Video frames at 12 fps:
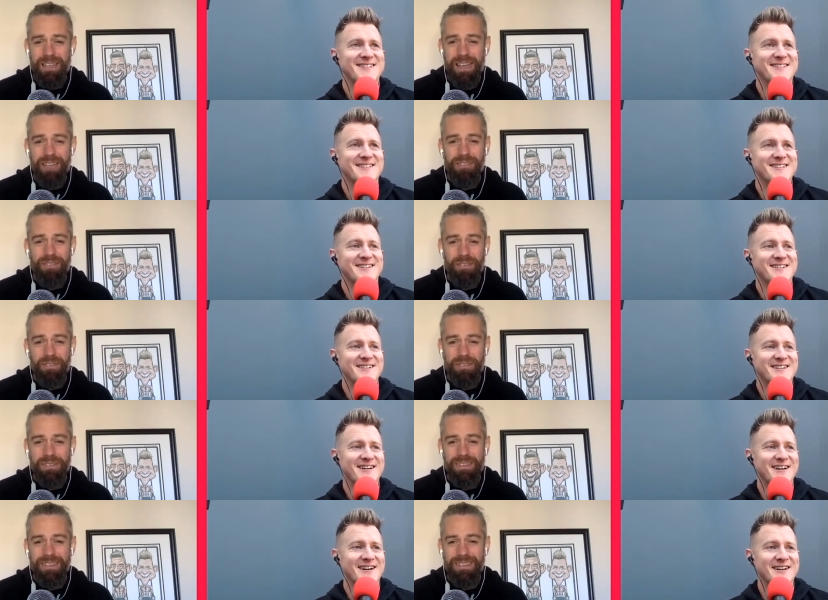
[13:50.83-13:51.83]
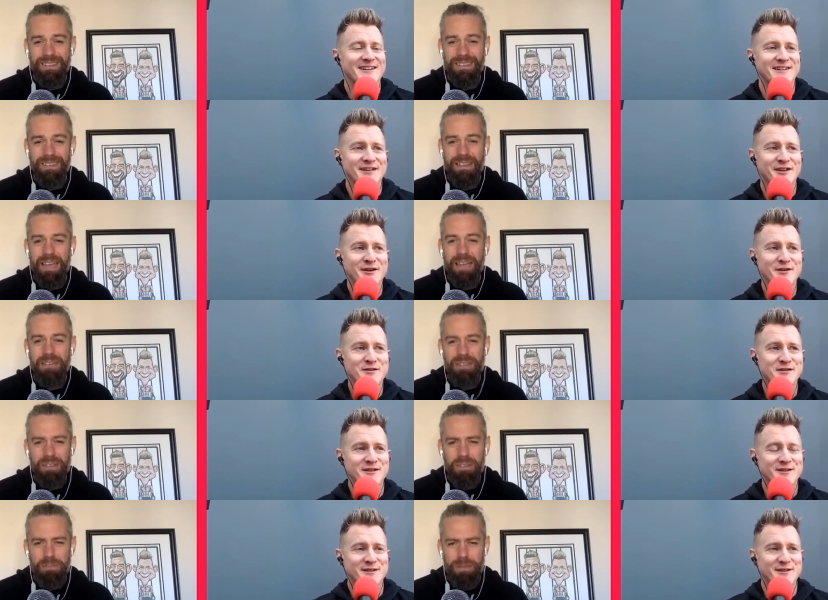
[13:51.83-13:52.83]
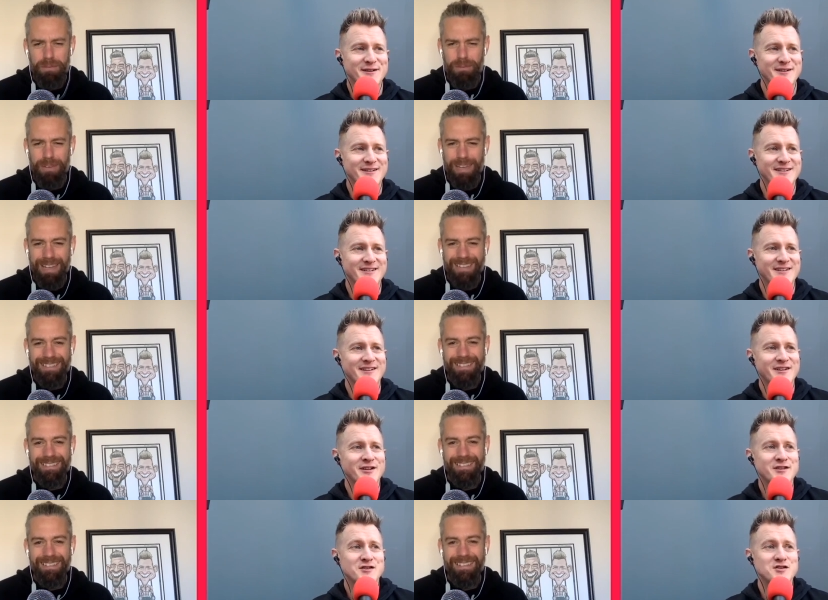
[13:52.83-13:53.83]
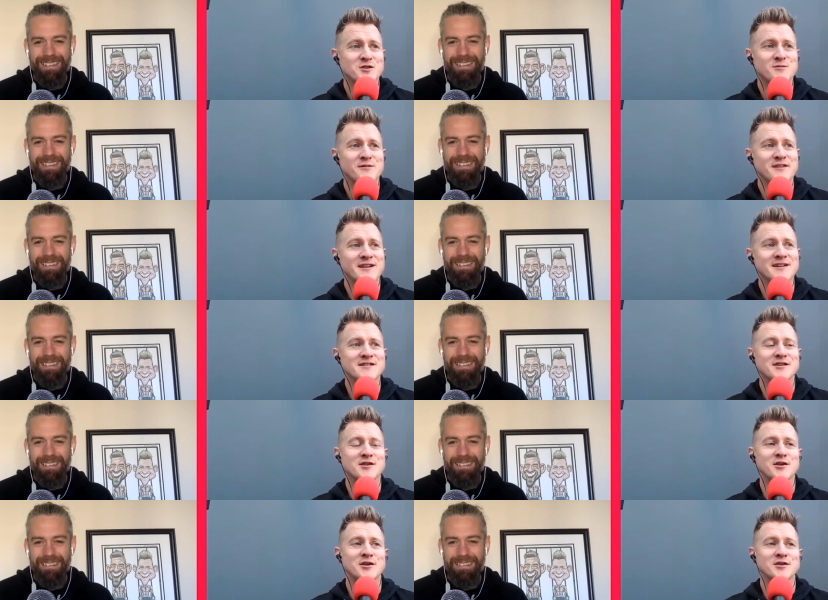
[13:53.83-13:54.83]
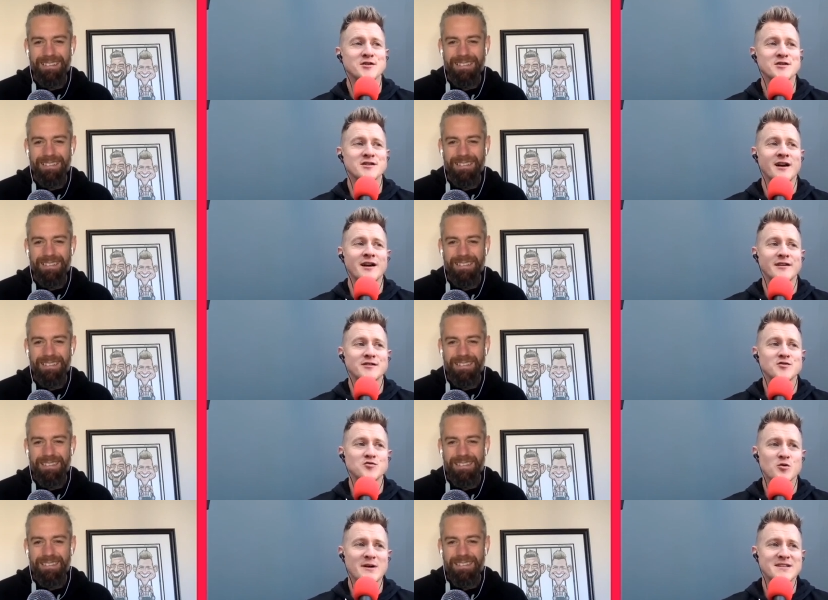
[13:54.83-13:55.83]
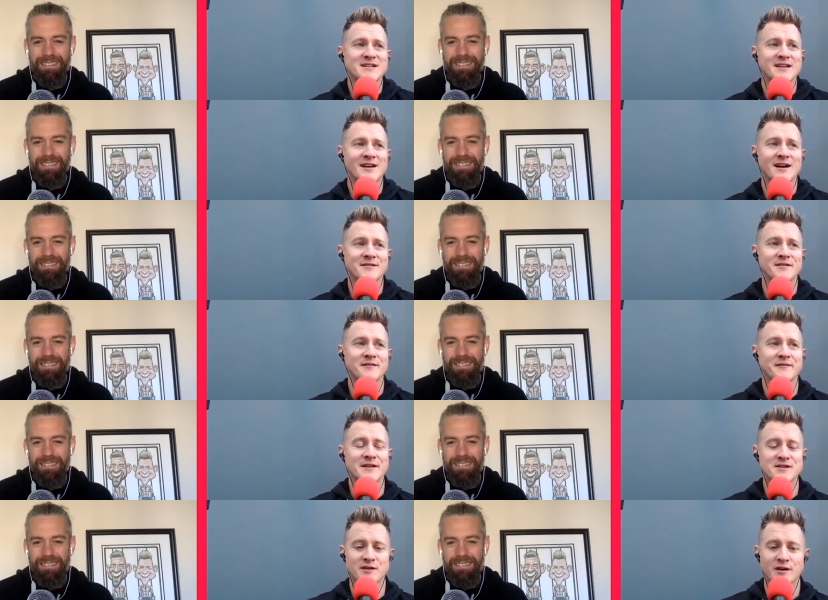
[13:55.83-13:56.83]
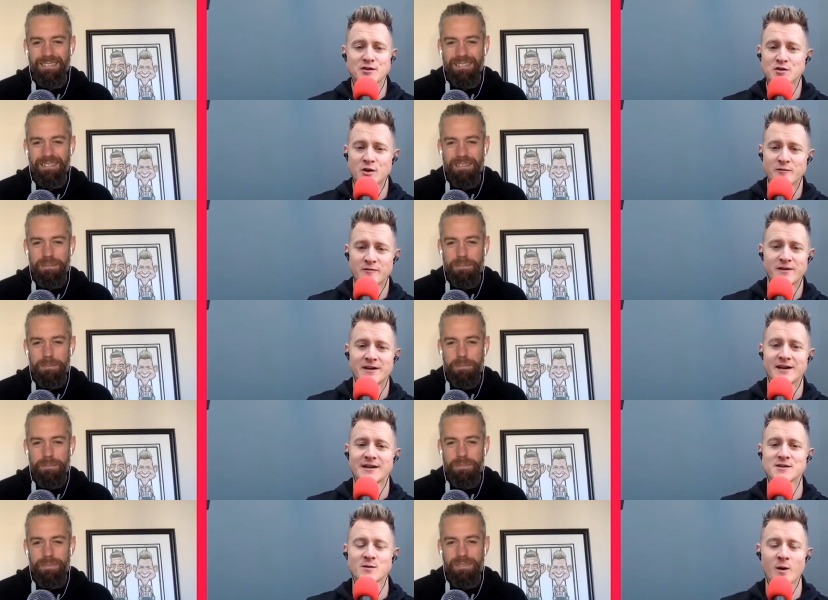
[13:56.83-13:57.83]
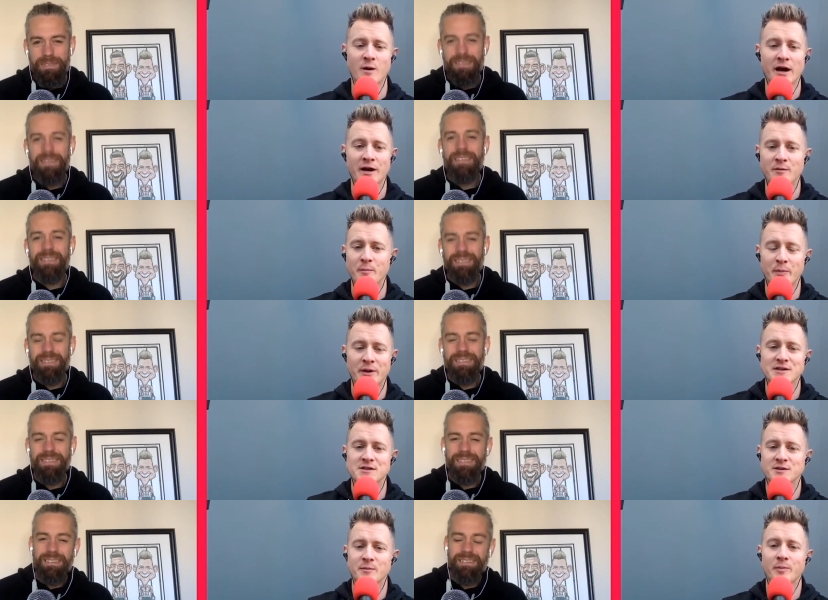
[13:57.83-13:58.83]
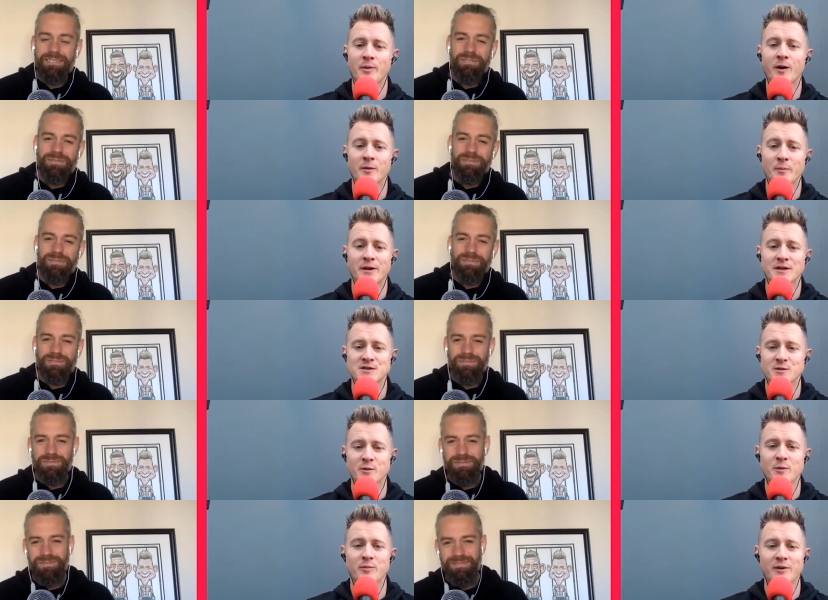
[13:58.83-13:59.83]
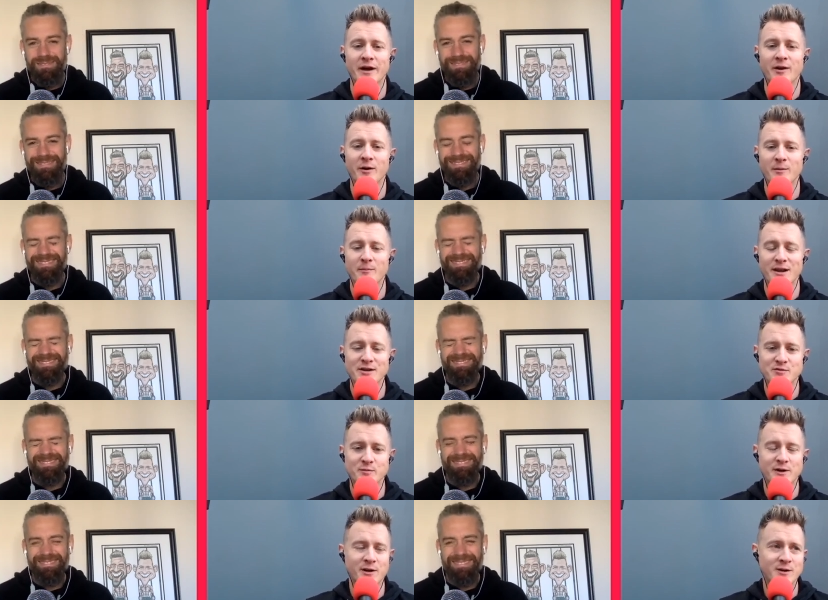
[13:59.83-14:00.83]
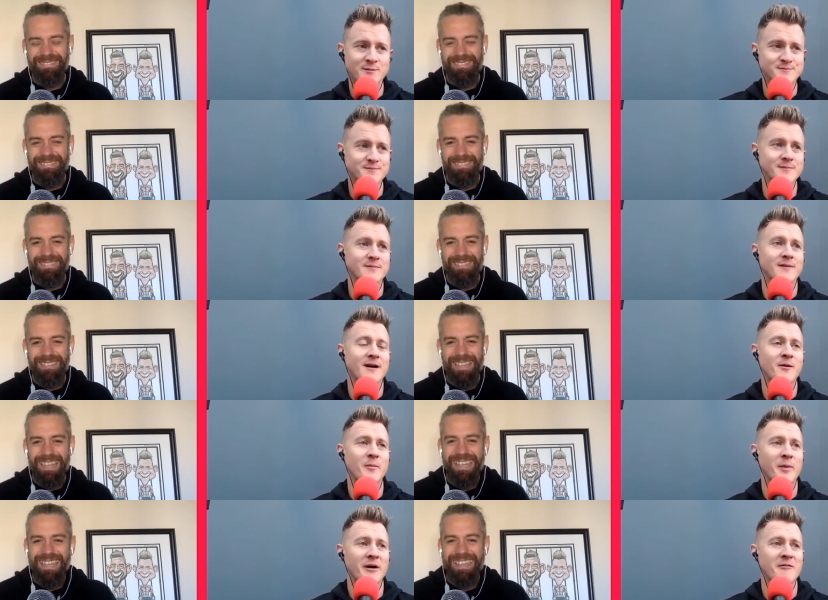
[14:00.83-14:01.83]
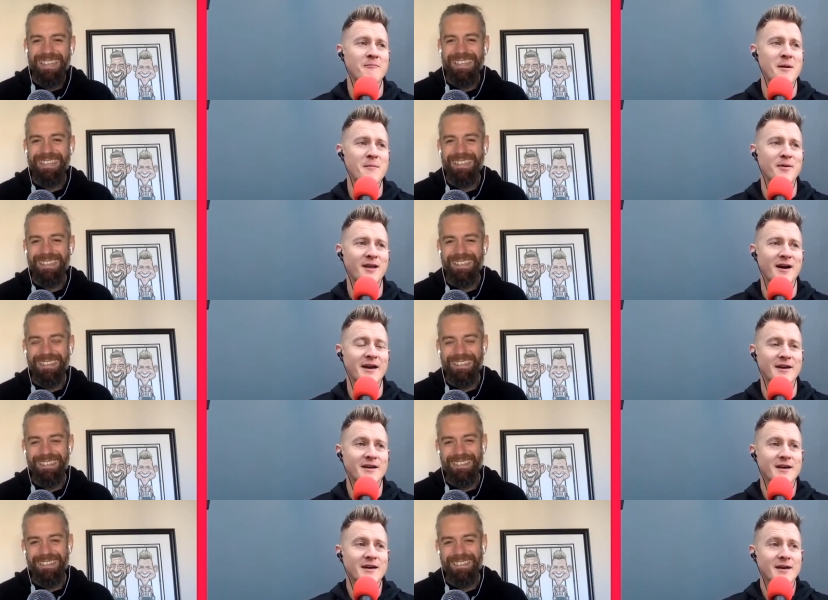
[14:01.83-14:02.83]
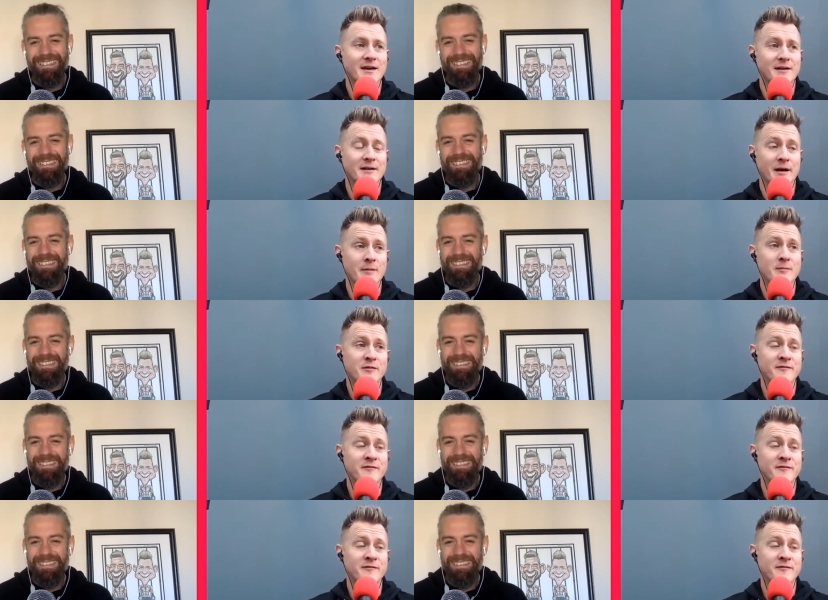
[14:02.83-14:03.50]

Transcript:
Speaker 1: everyone, you know, how did other people react? You know, there's some things that you can just like traumatic life events that you just don't forget. So I, I can picture the part, the pitch that we were playing on at Miller's Rugby Club. I, I remember like, I remember the